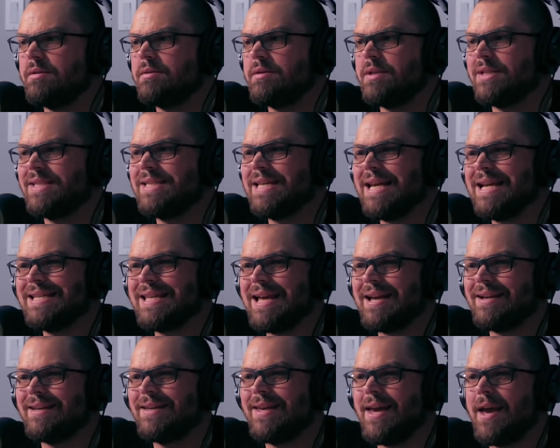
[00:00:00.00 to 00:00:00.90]
to take
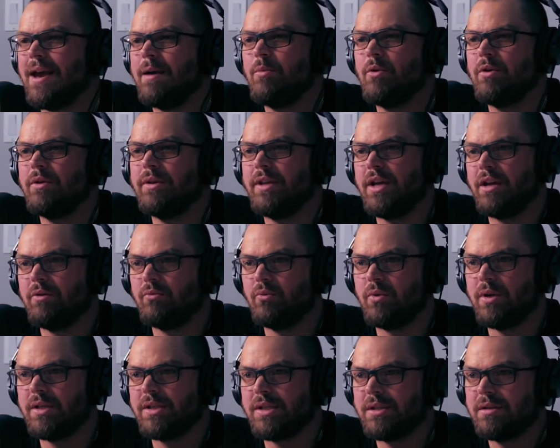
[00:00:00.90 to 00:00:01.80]
that gamble and that
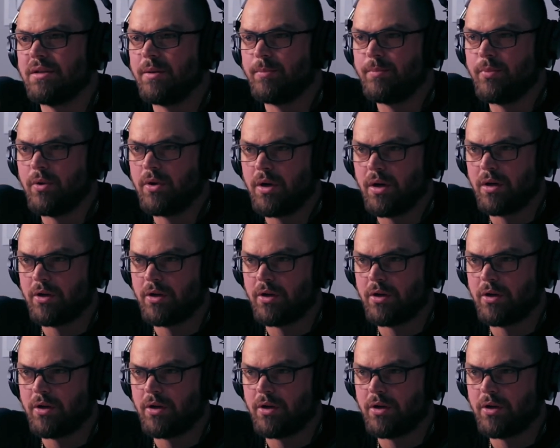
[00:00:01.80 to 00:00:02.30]
risk to put